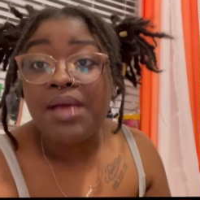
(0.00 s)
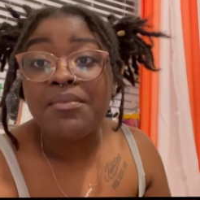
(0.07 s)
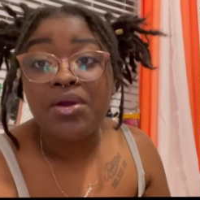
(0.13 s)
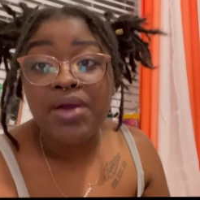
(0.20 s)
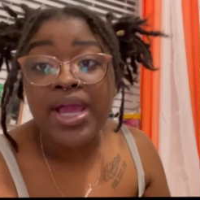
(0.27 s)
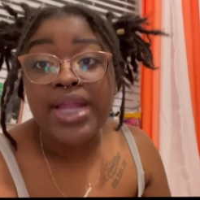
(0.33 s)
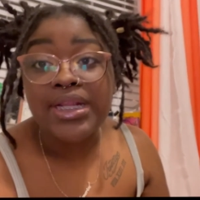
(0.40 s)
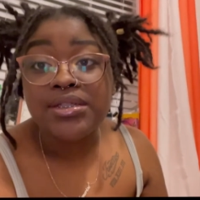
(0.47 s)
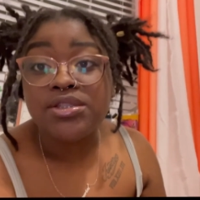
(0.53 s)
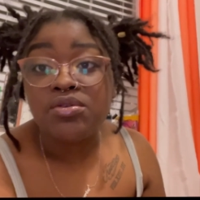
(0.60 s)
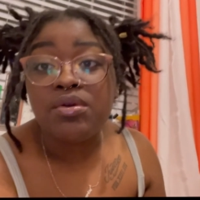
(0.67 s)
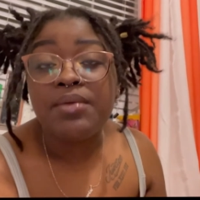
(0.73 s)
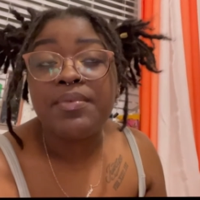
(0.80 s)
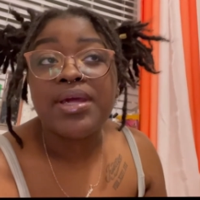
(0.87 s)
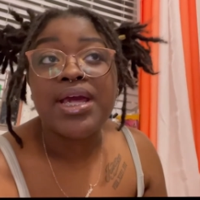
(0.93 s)
I'm gonna go ahead and do
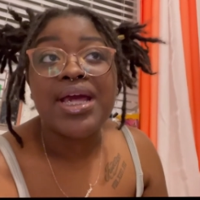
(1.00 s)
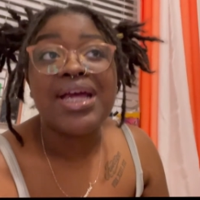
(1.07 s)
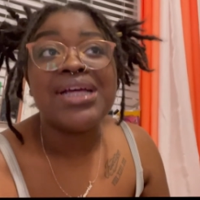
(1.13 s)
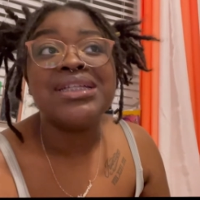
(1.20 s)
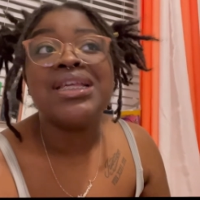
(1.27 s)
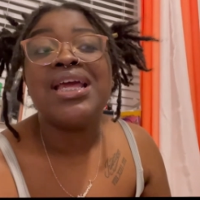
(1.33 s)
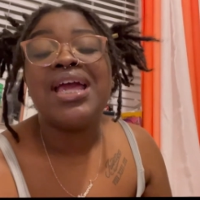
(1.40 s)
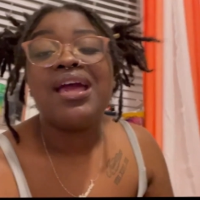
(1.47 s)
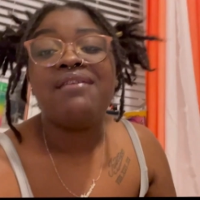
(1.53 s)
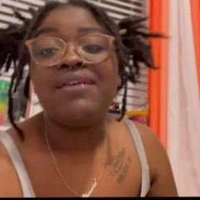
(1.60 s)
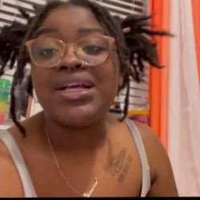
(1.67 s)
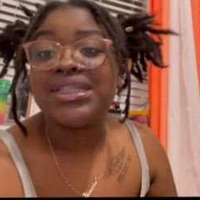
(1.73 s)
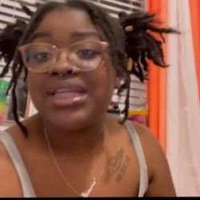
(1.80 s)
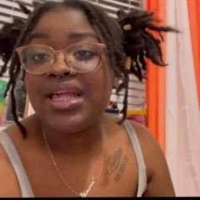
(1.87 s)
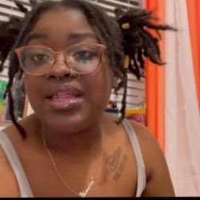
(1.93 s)
it because if I
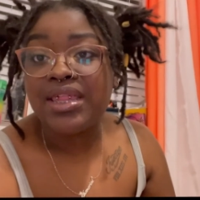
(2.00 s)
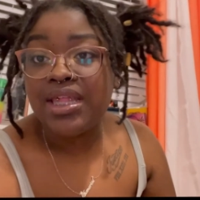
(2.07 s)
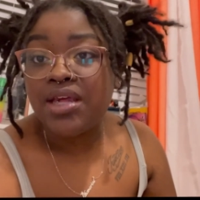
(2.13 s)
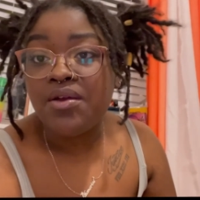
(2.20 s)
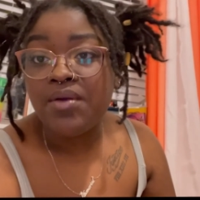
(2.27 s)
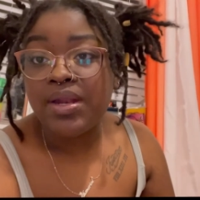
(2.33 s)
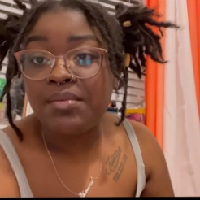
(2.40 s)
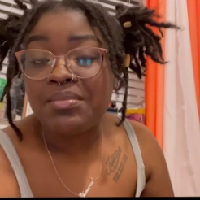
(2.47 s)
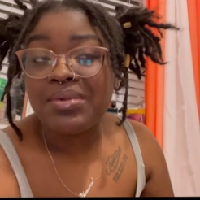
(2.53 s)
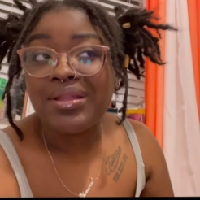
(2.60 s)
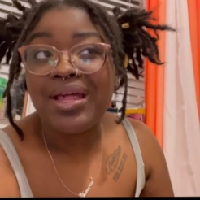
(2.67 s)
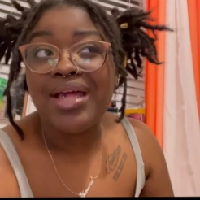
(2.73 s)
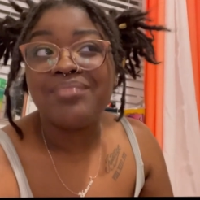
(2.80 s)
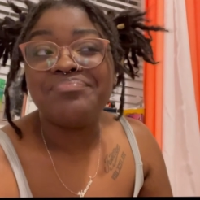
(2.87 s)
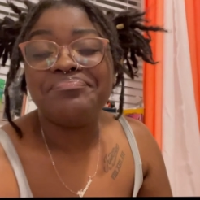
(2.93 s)
sit and think on it, I'm gonna be
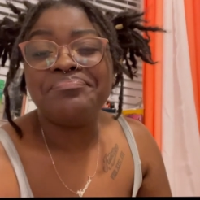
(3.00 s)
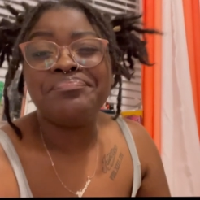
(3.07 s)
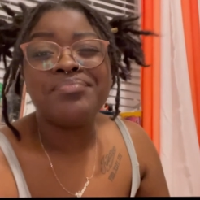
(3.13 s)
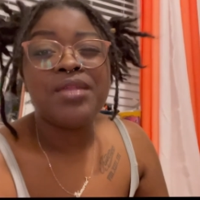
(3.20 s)
like, mm,